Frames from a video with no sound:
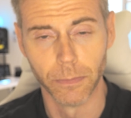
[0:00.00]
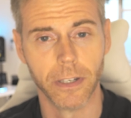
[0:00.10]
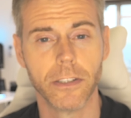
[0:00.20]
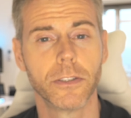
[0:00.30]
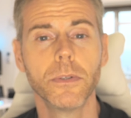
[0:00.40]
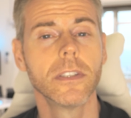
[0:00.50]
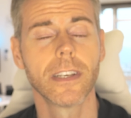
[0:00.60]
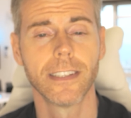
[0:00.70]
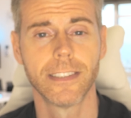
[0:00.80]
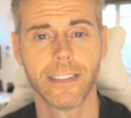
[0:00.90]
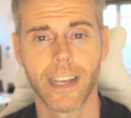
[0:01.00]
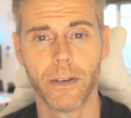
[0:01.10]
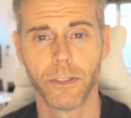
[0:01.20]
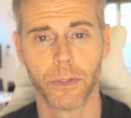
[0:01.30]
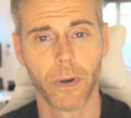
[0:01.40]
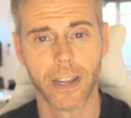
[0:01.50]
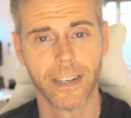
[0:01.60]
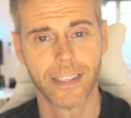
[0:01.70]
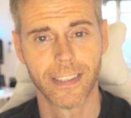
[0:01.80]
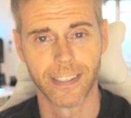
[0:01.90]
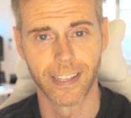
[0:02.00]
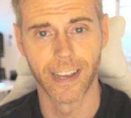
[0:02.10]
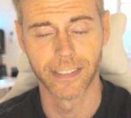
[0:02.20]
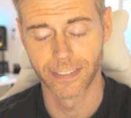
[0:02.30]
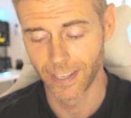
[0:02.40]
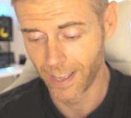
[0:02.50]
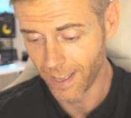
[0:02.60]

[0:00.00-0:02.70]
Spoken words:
but as soon as I sit down to write the test,